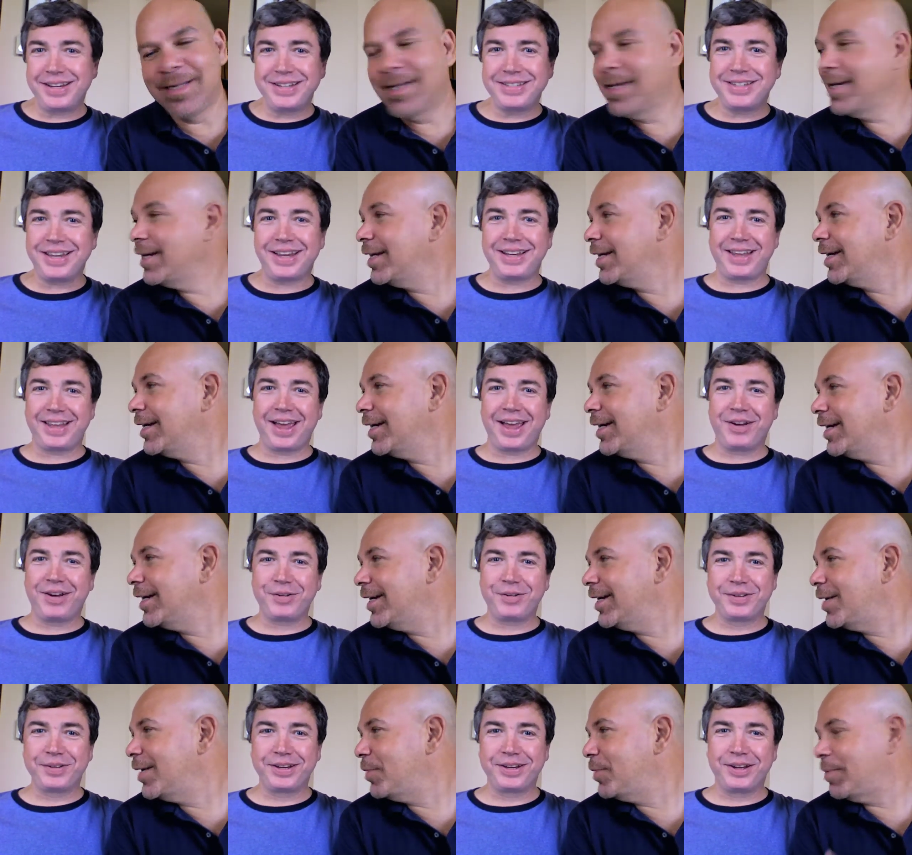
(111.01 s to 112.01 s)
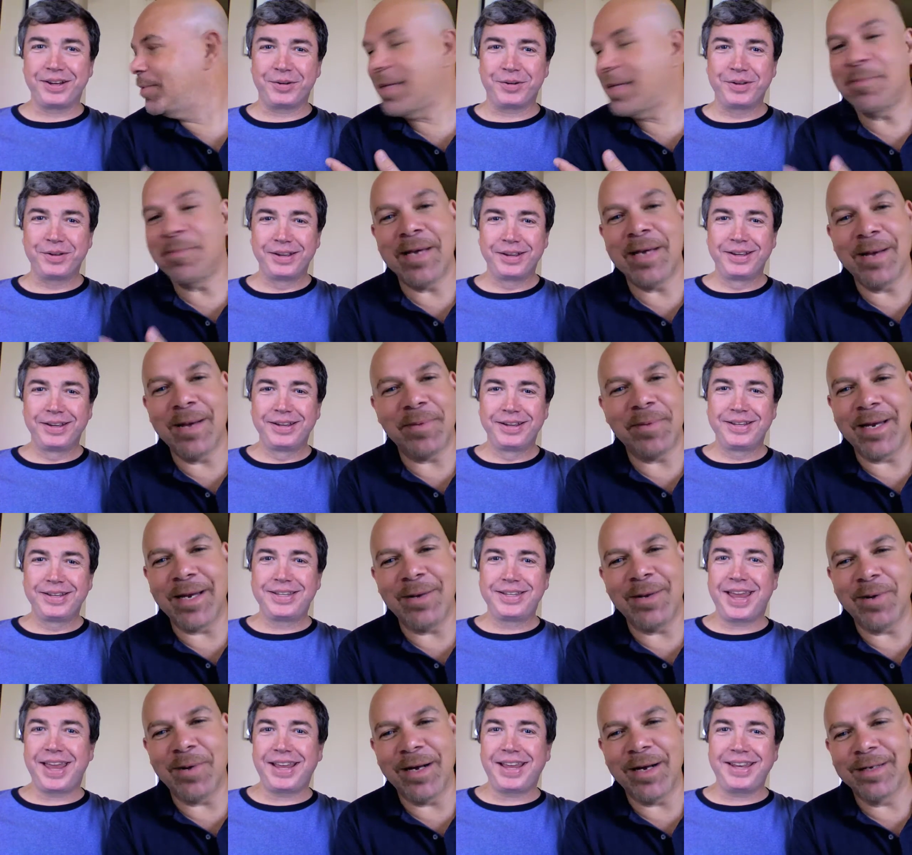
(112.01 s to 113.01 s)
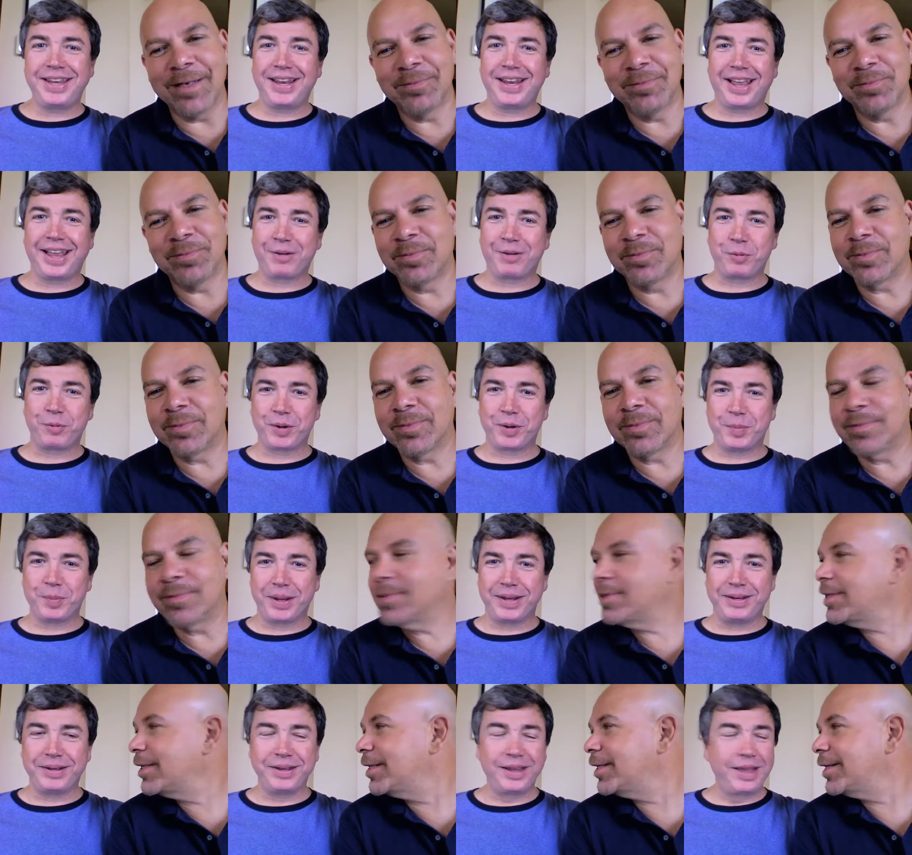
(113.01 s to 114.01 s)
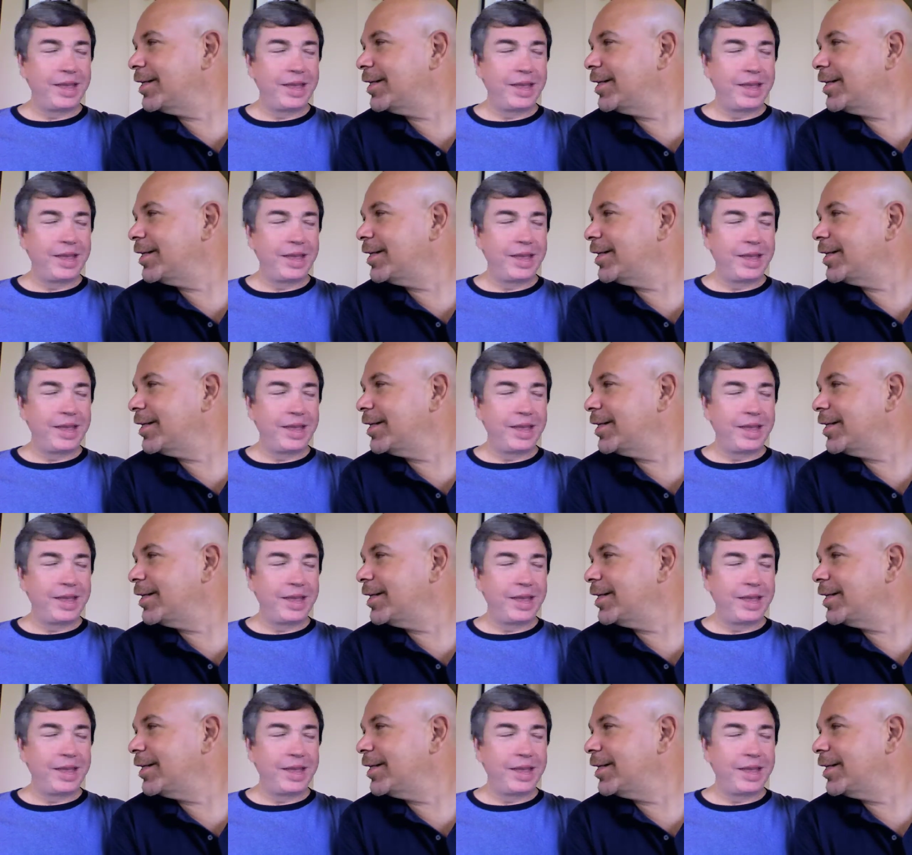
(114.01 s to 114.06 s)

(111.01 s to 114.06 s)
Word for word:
Speaker 1: Sing now. He would beat me up anyway. Taking it like real men.